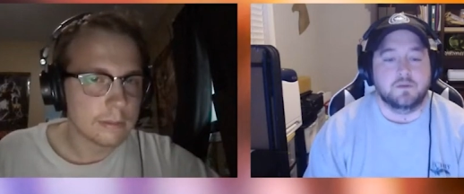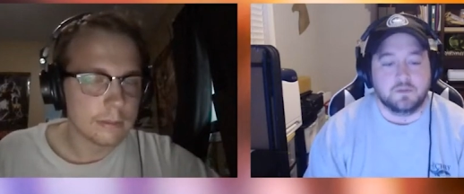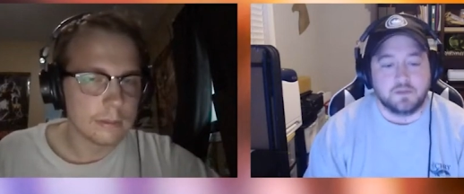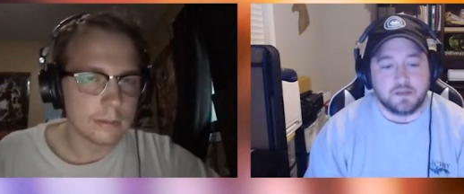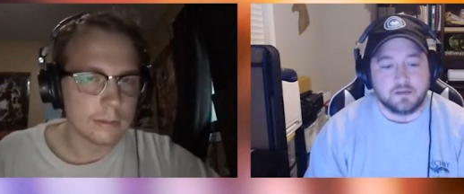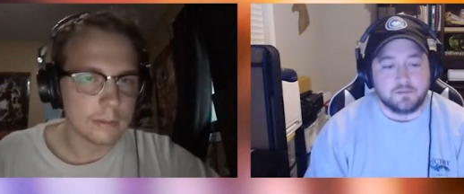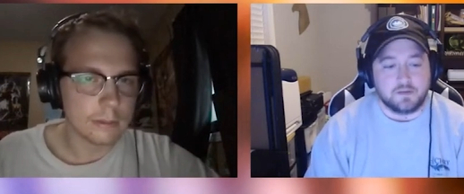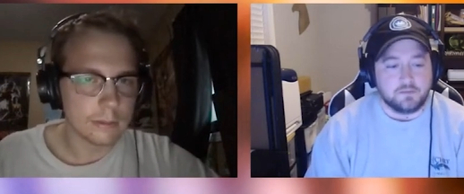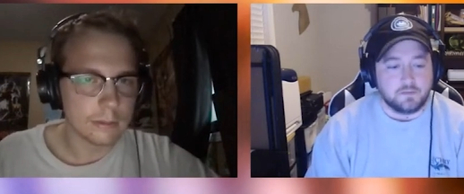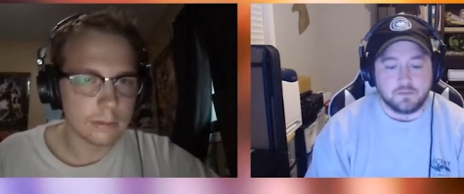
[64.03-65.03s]
Speaker 1: I don't think I've
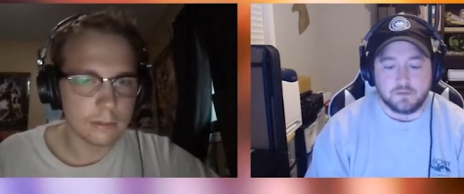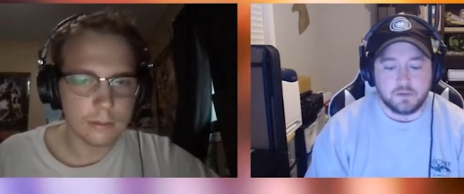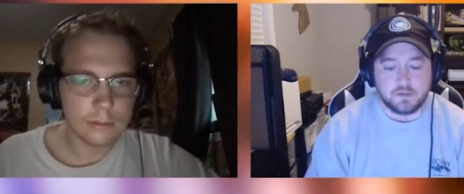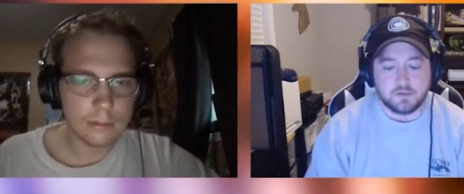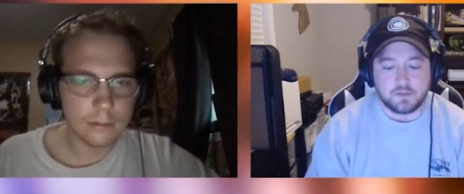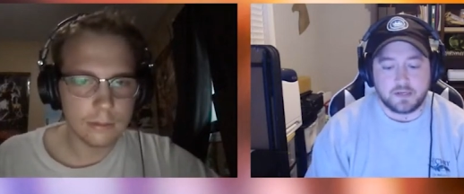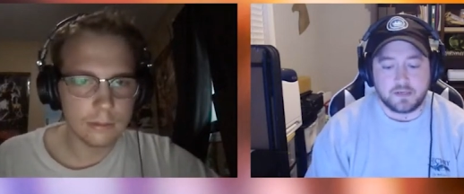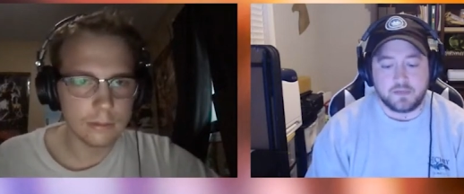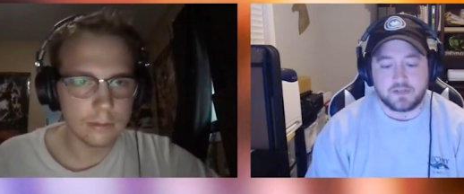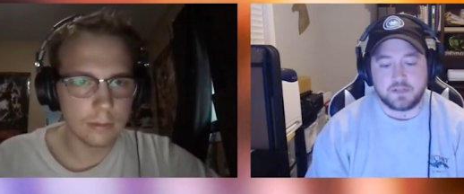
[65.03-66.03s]
ever had a
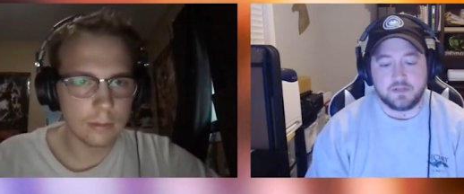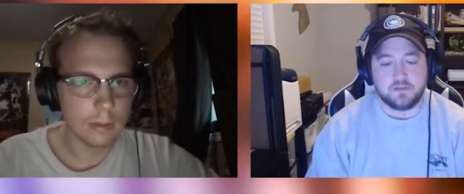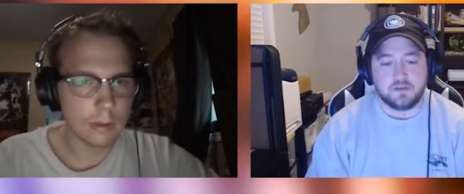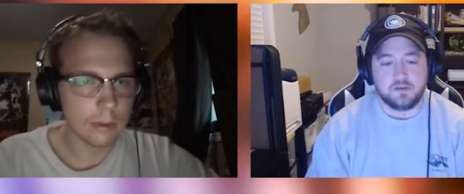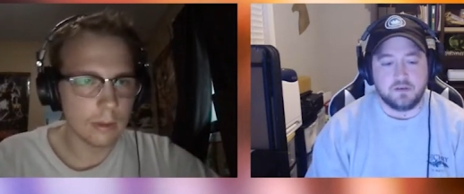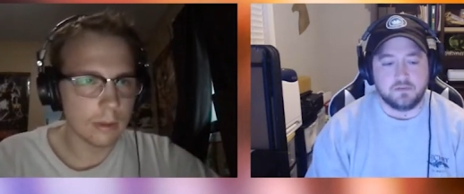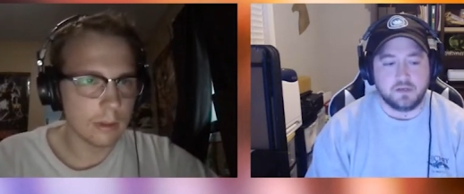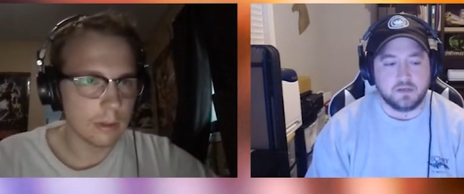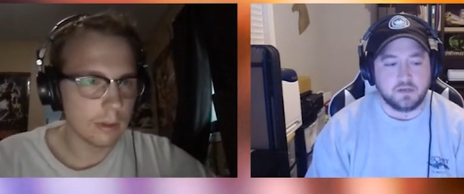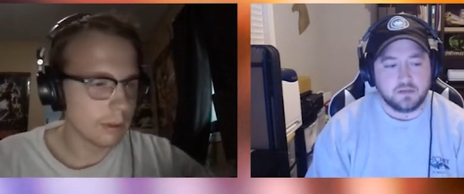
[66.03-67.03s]
match against Anthony of
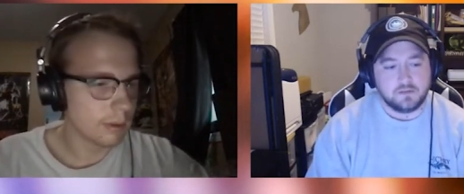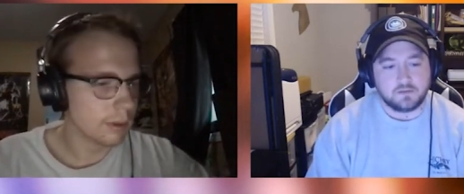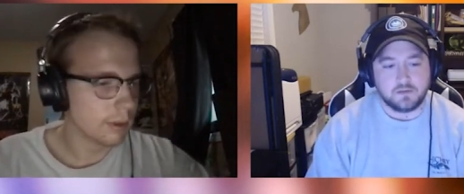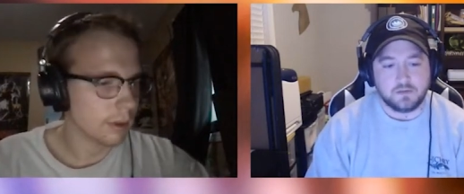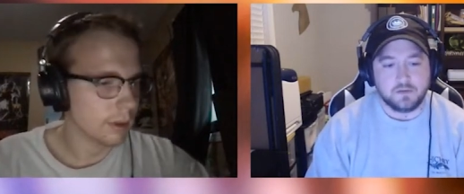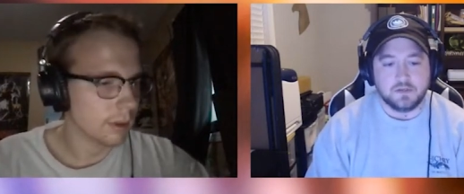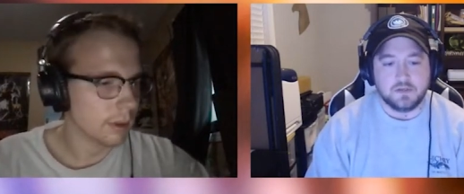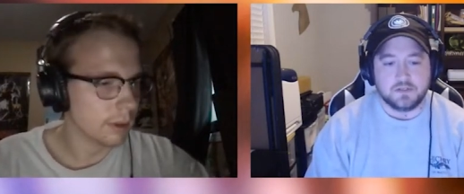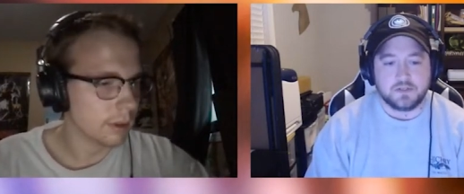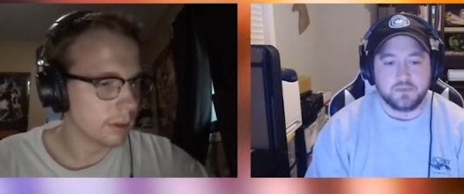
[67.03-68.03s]
any kind, so
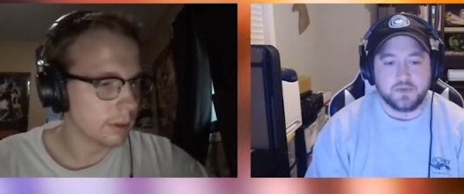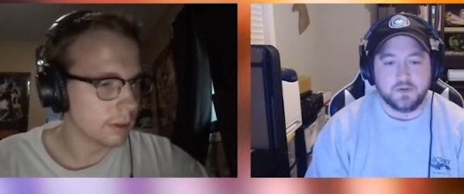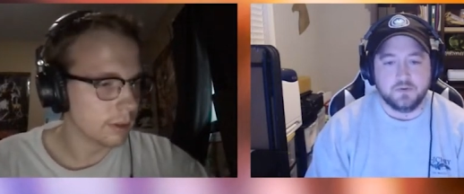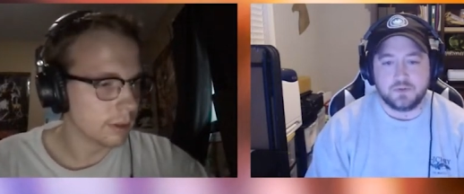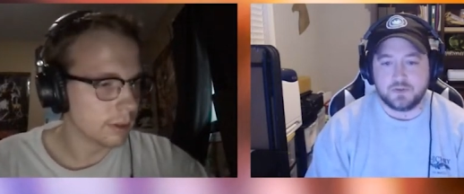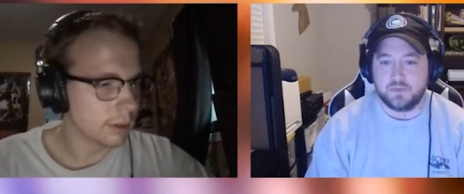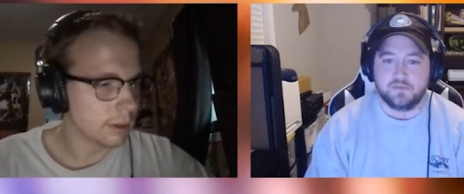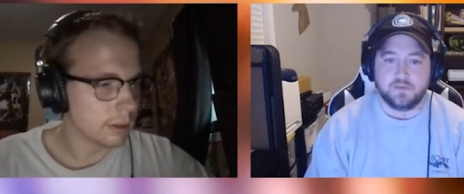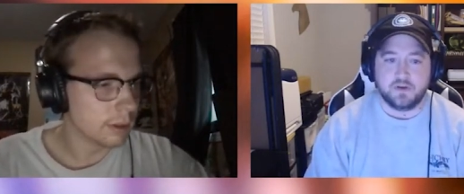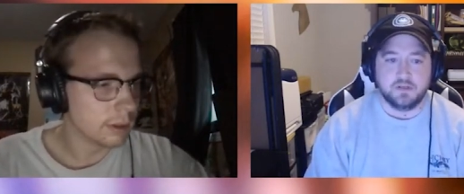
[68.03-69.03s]
should be new, should be
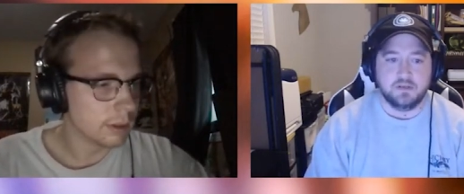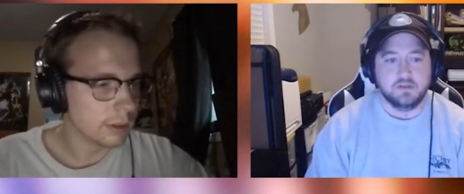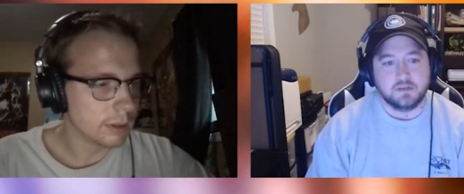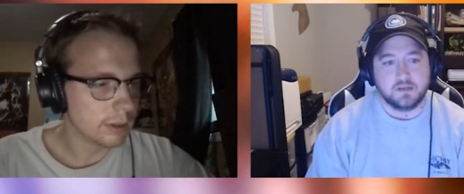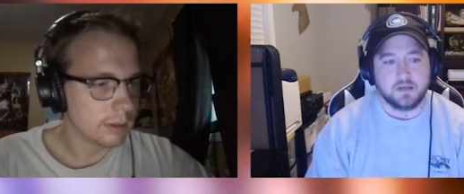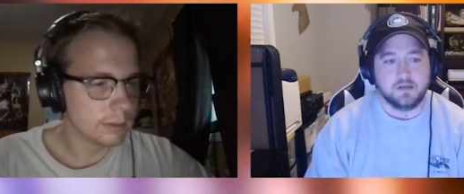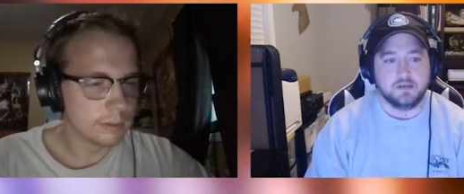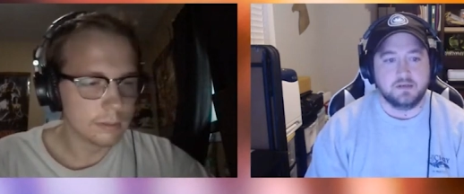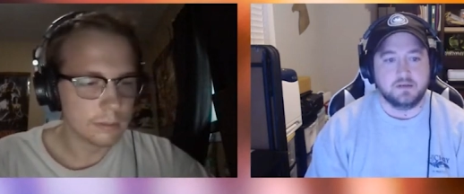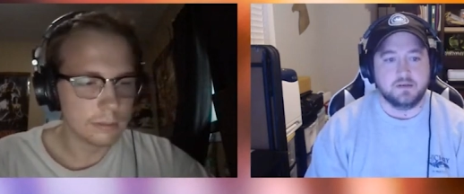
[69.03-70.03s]
fun,
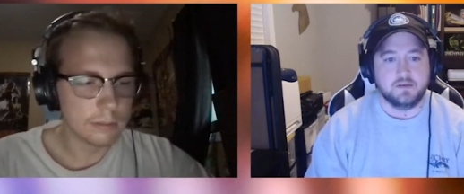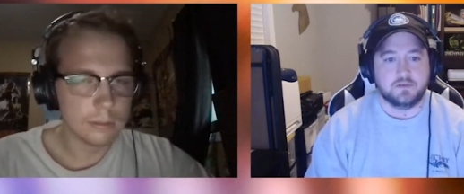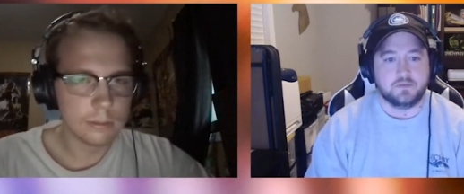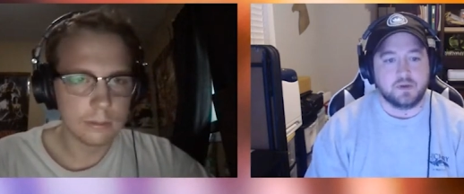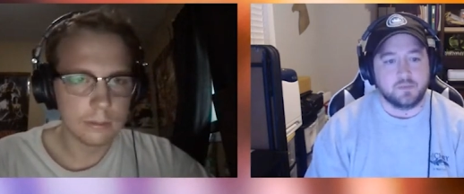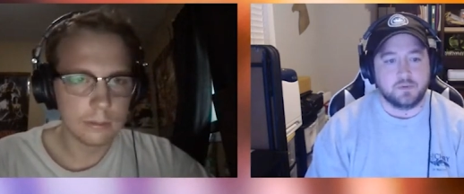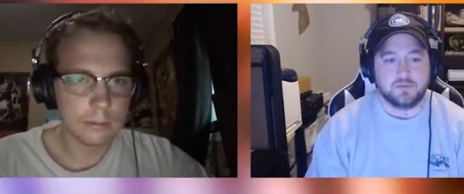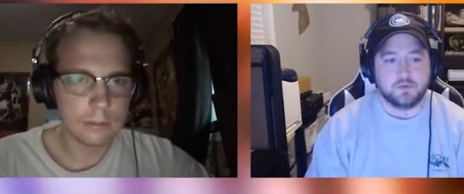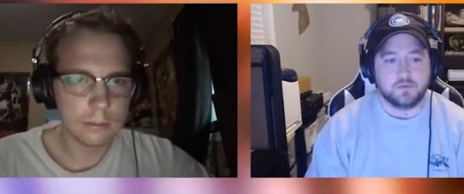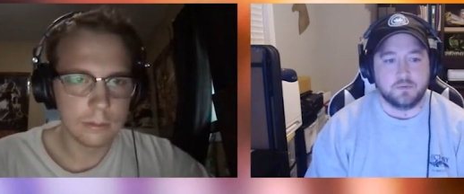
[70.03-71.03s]
and you know that's why I'm always
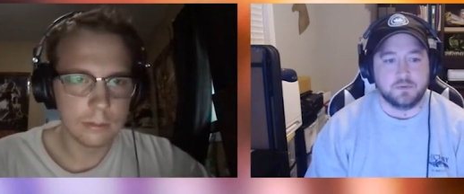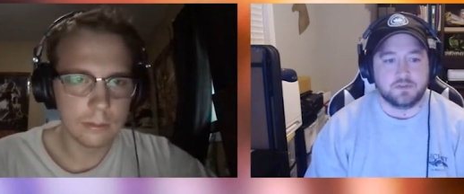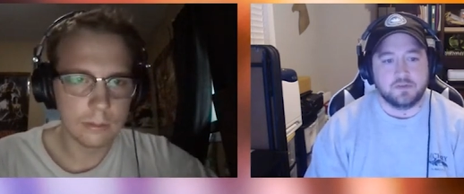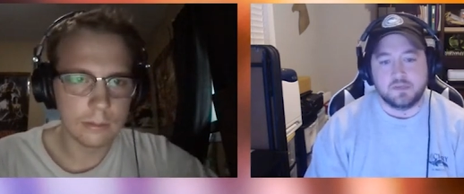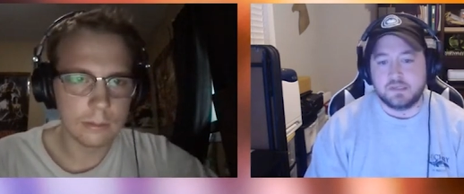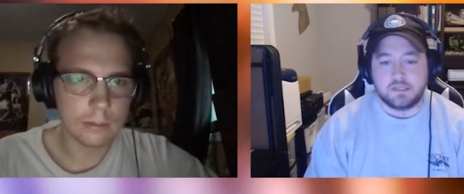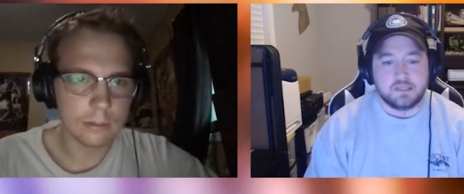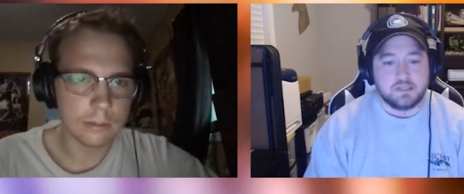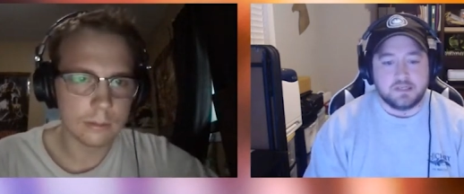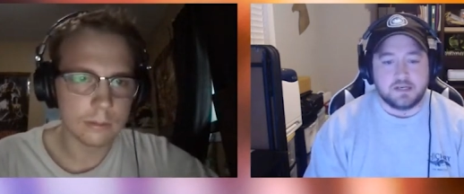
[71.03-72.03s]
here for. Just
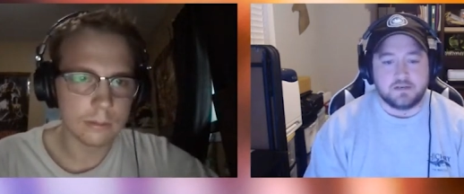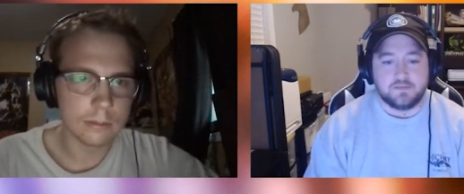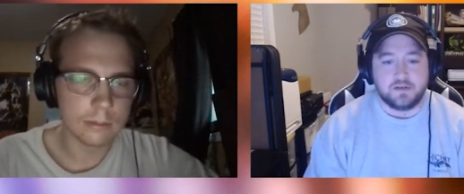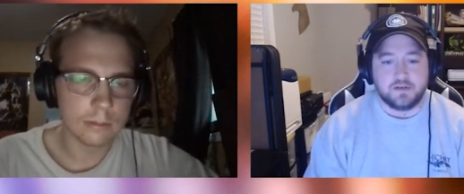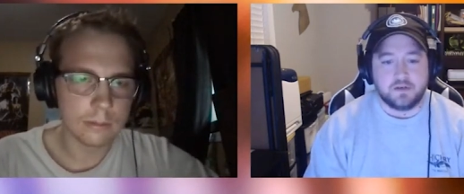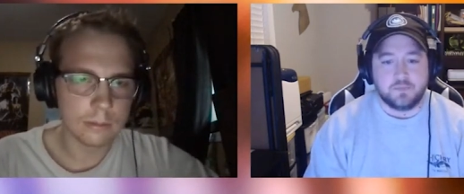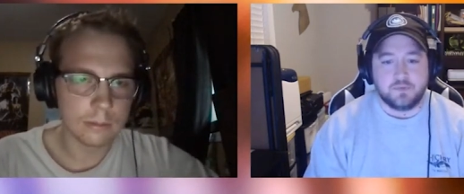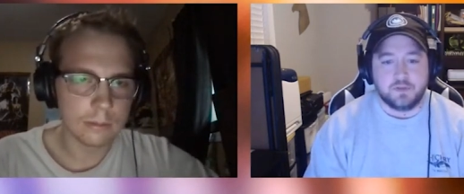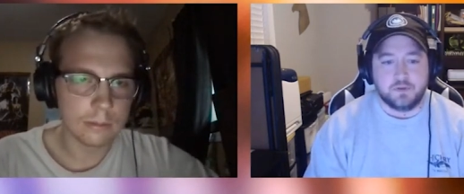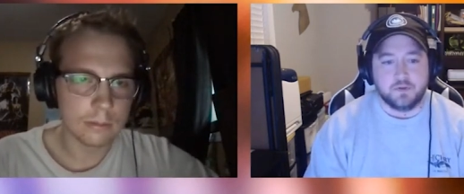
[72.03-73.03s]
have fun and
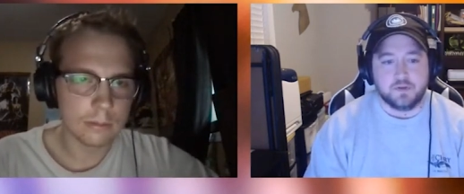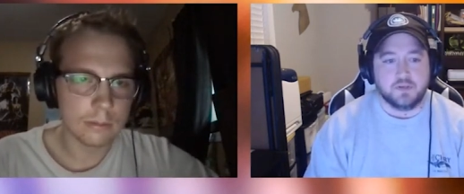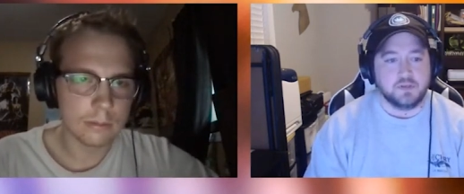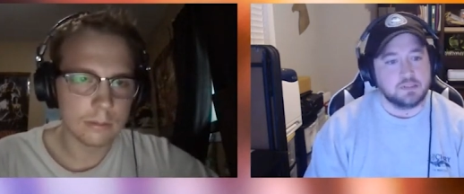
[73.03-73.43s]
hopefully do good